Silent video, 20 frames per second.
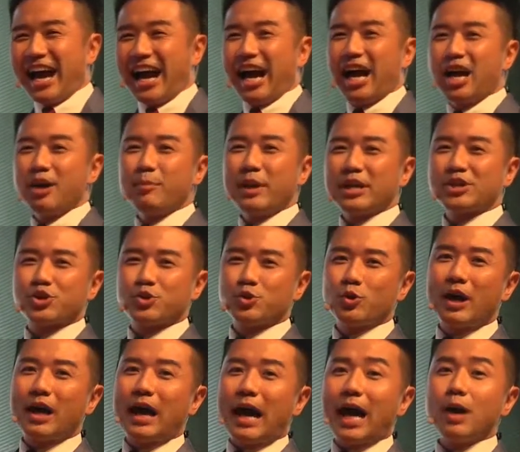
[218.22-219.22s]
I made
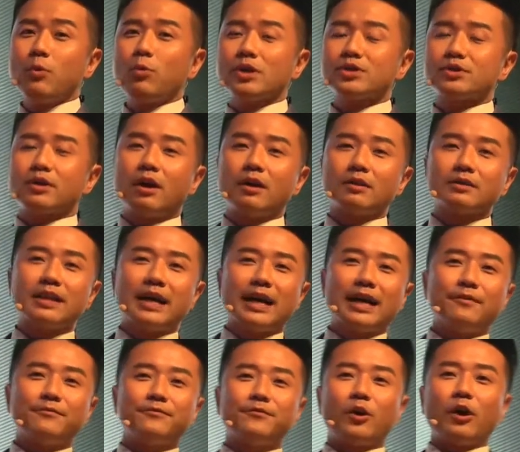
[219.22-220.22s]
sure I was on
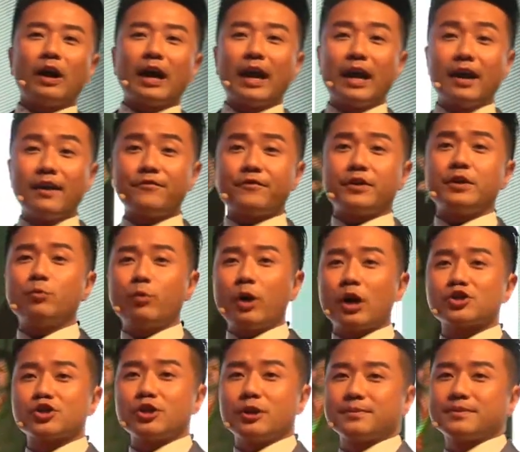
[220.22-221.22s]
time for every
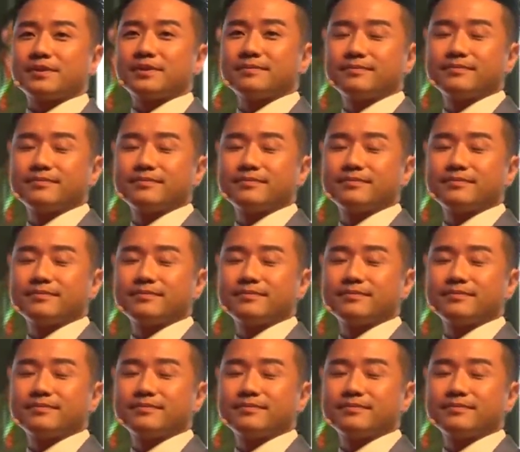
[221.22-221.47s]
workshop.